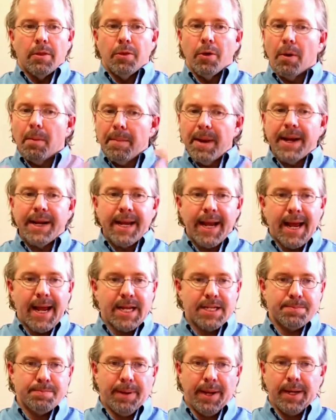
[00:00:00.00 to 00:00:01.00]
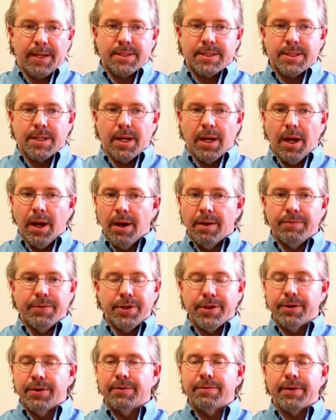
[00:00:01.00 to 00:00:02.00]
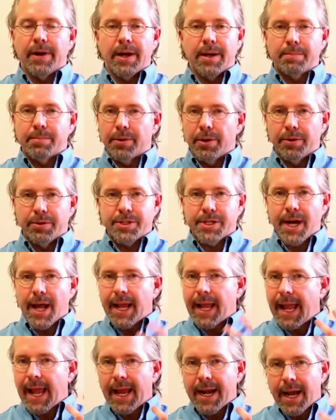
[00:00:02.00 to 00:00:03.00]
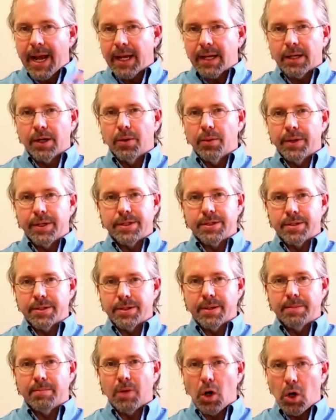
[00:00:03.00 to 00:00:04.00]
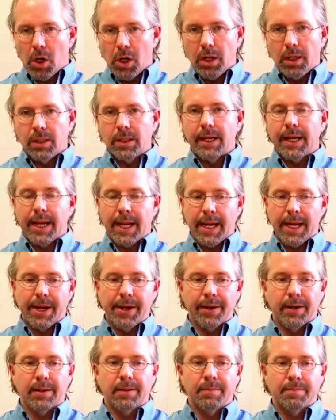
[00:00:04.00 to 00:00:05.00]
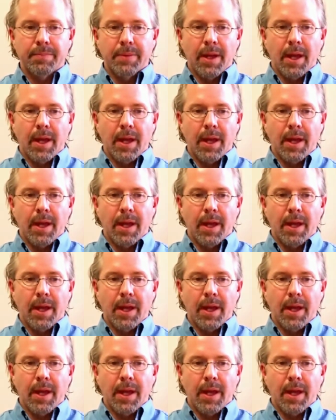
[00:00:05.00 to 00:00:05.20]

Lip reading: There are many aspects of the unified approach, and I cannot go into them all here.